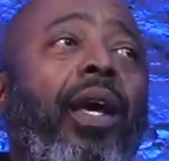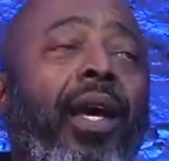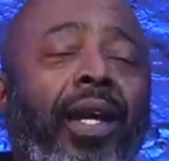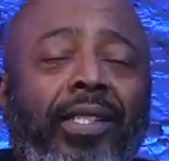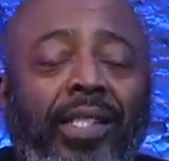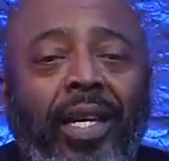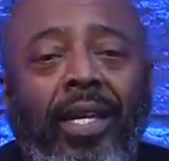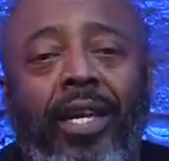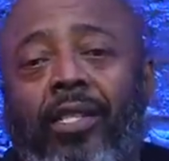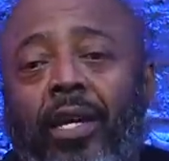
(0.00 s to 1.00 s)
And I said,
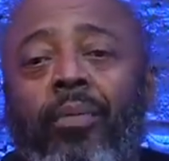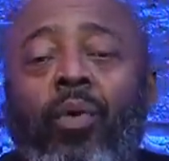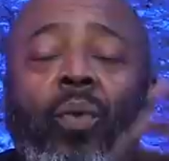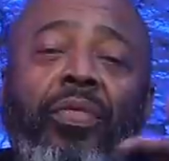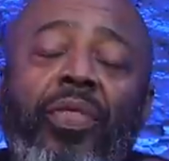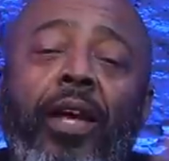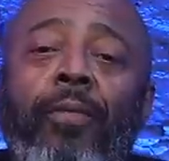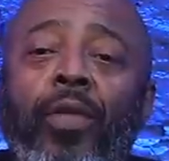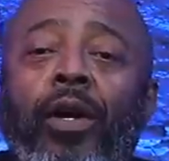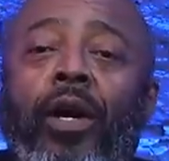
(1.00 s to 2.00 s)
yes. But one thing
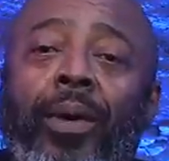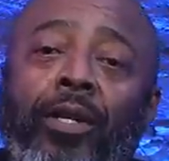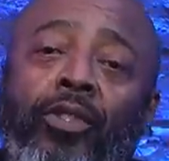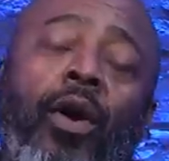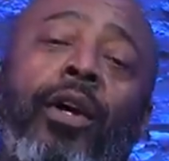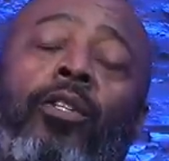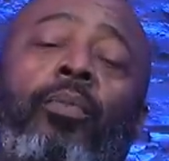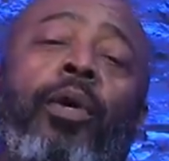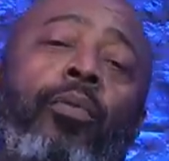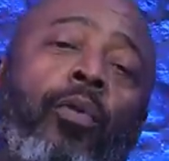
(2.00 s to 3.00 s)
about talking to
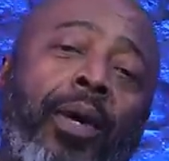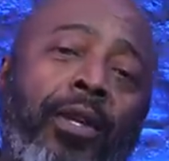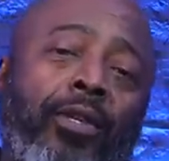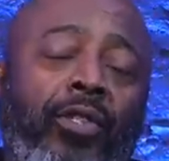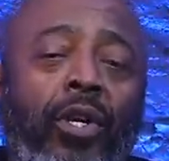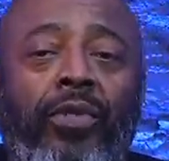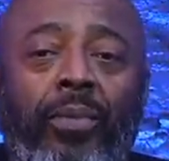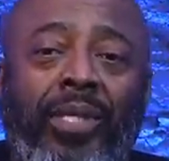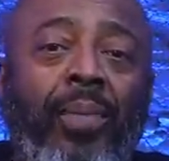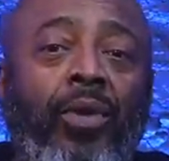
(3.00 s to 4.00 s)
people by yourself,
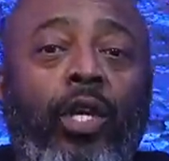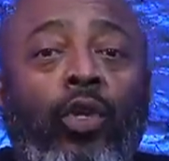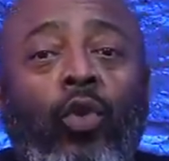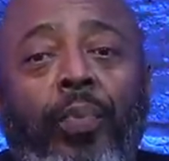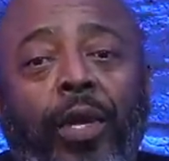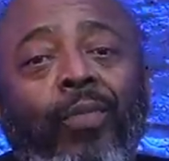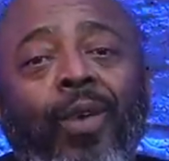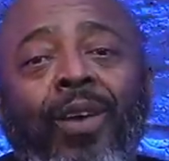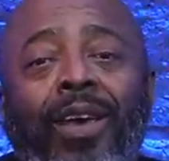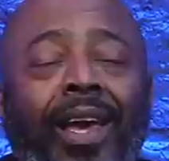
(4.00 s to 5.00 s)
sometimes you get loopy
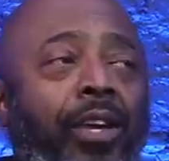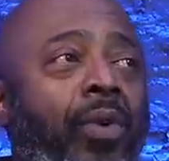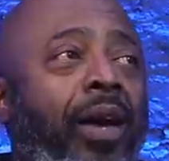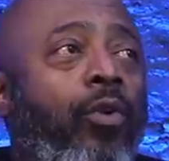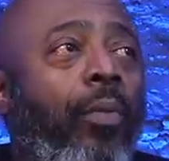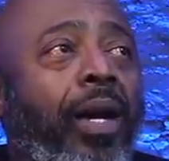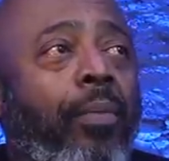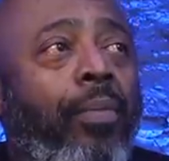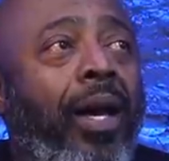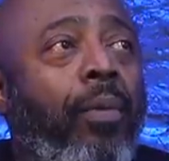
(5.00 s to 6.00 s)
and you have nobody
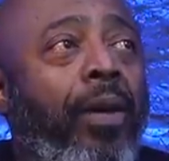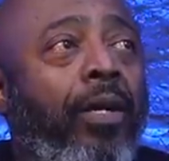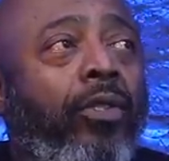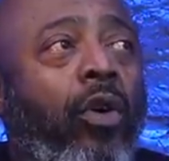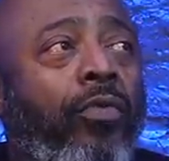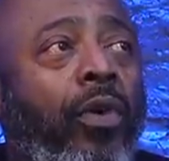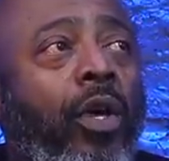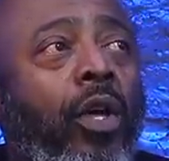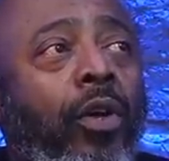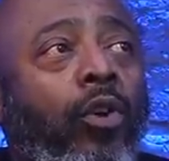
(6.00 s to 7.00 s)
to bounce off,
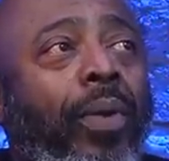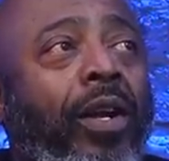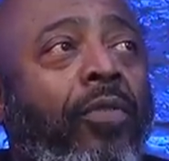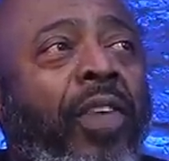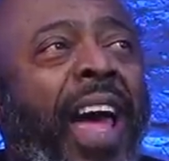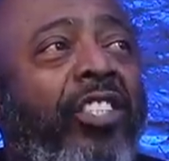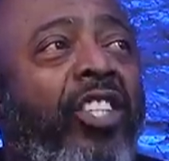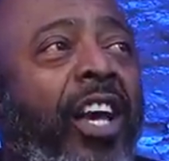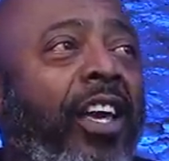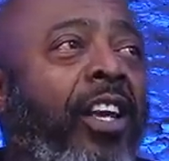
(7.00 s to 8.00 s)
nobody to fact
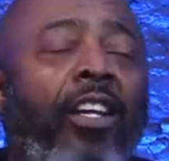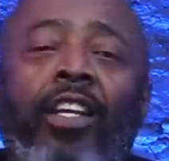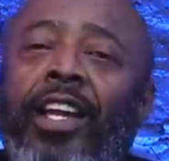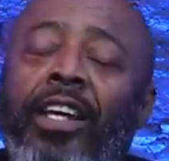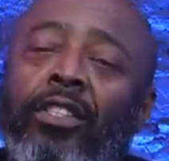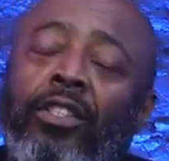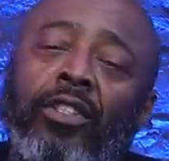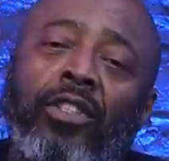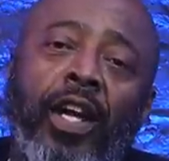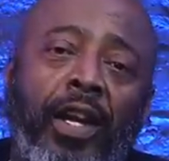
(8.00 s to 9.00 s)
check any of the lies that you're
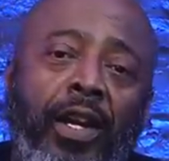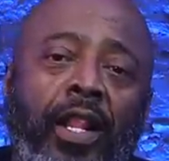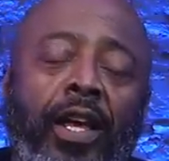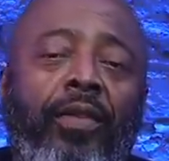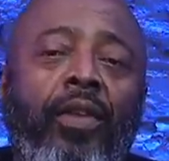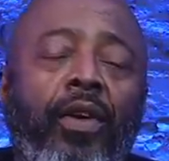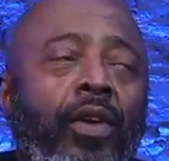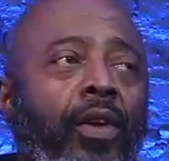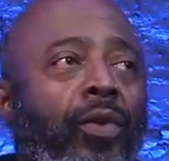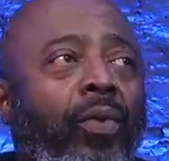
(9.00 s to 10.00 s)
saying, none of that.
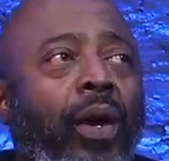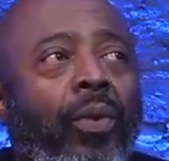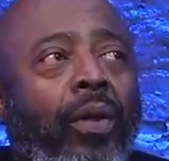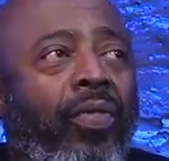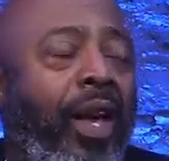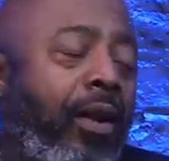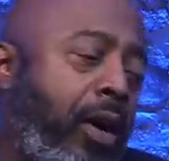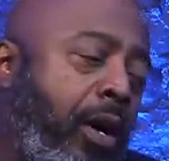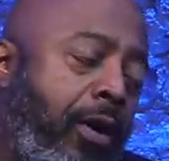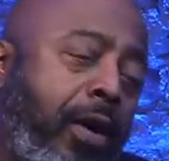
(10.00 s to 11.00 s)
So I want to thank
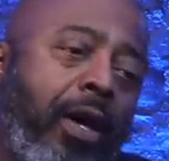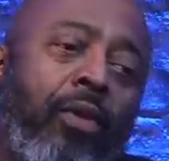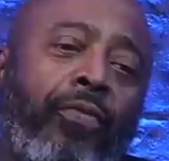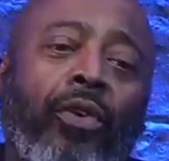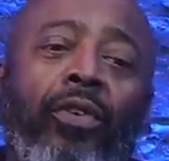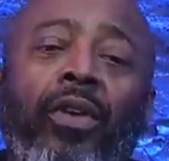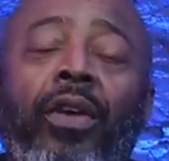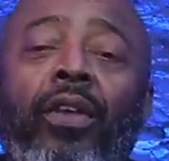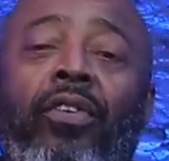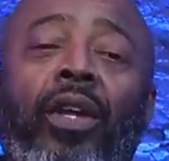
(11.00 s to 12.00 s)
Heather for
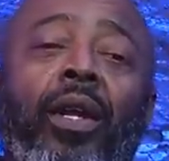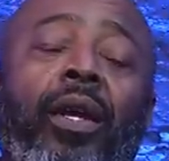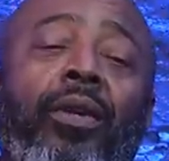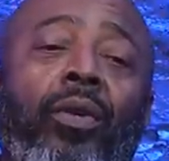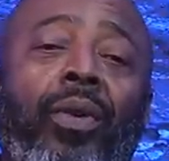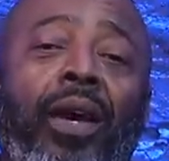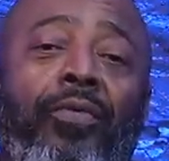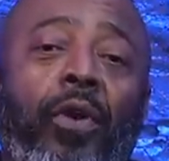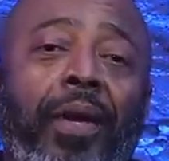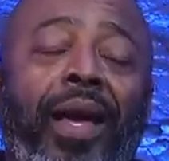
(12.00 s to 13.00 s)
sitting in to do that
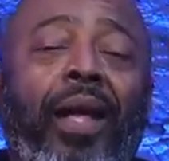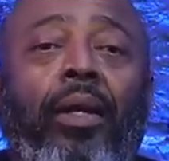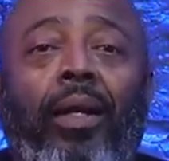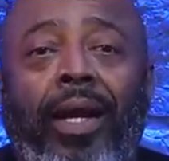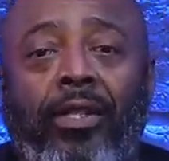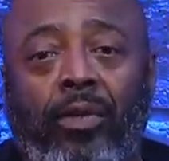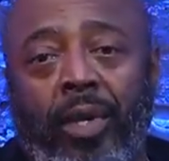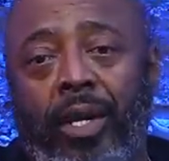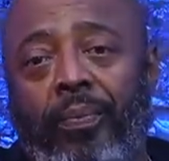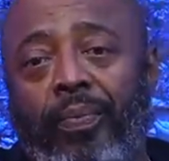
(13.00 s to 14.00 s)
for me at the last
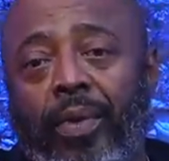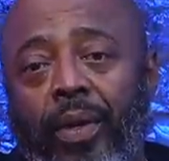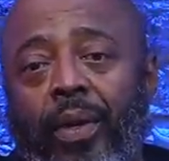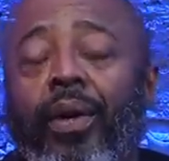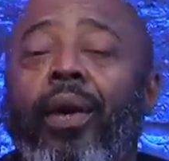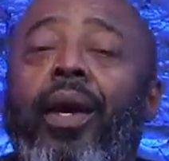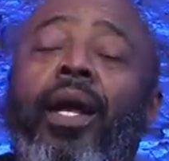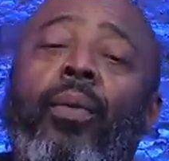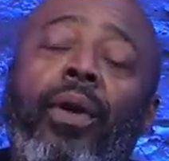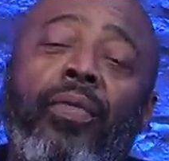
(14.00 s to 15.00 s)
minute. And I
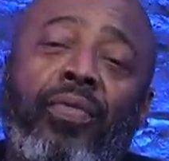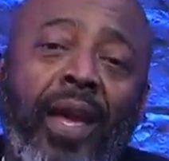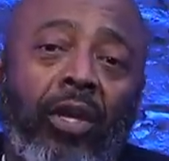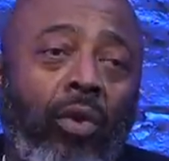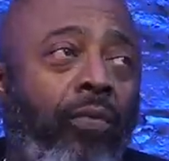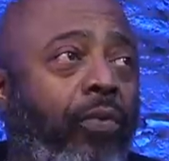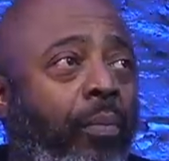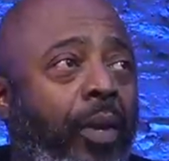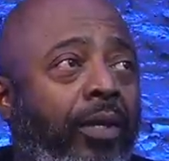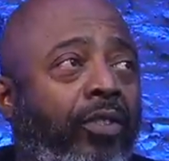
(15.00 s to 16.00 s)
want to thank you for
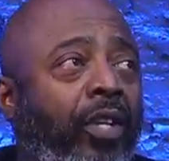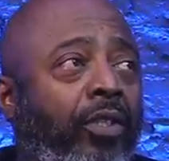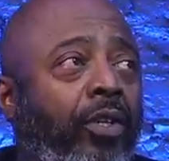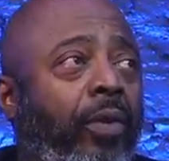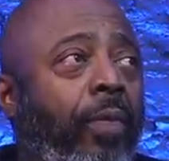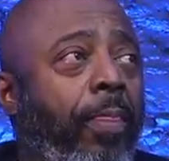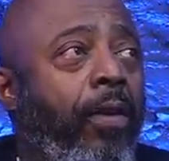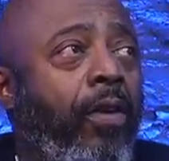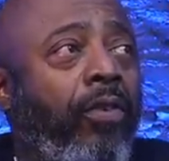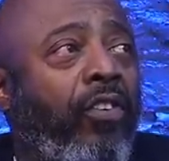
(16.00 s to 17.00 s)
being such a
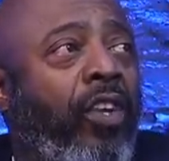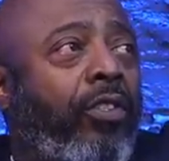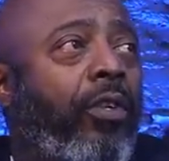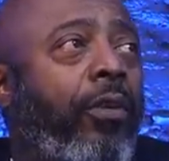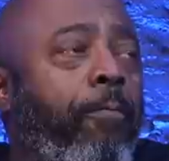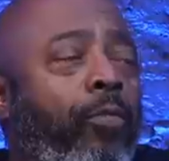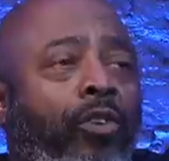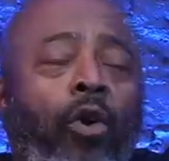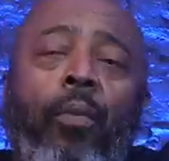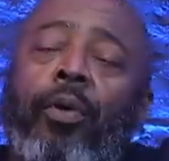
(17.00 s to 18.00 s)

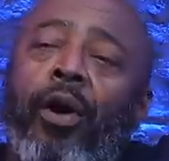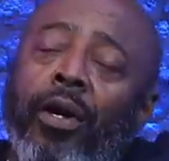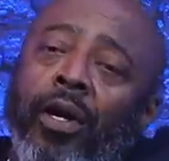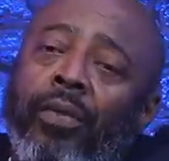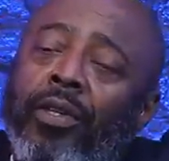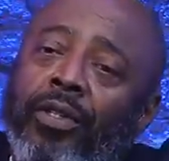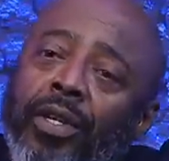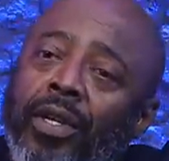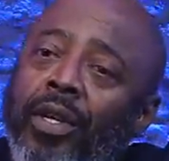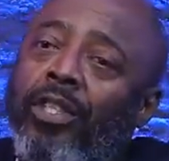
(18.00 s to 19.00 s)
dope part of the
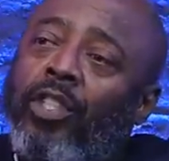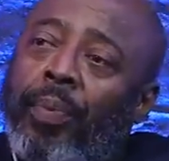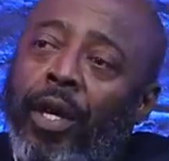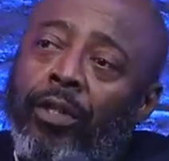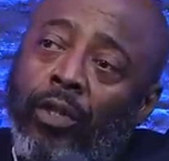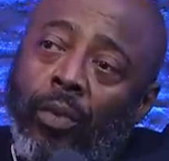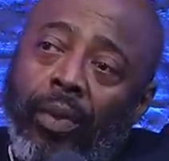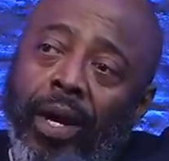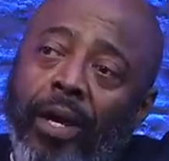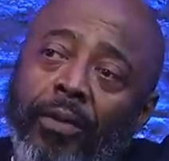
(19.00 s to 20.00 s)
Chappelle Show
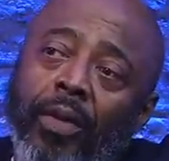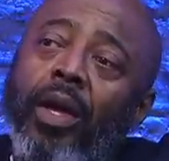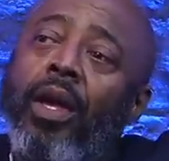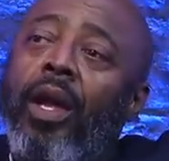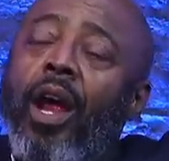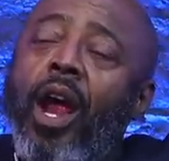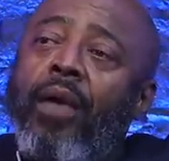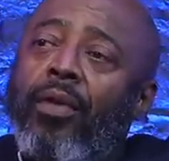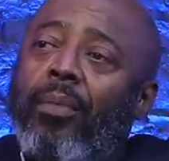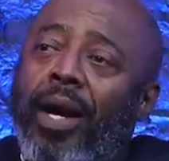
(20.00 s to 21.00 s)
brand.
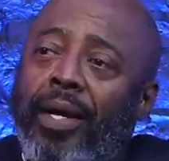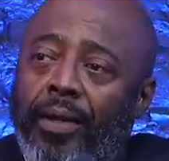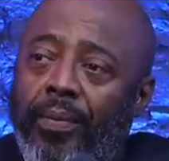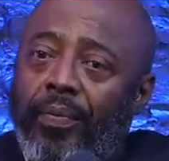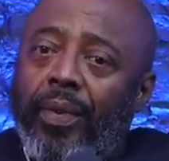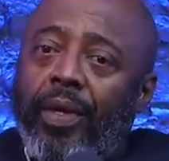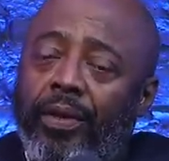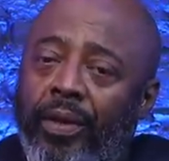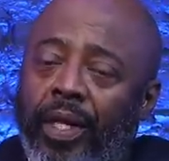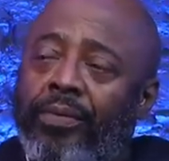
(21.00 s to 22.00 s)
Everybody
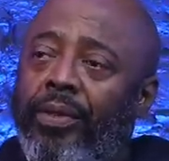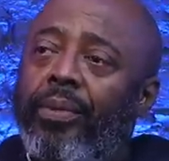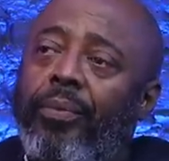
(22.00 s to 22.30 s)
loves you.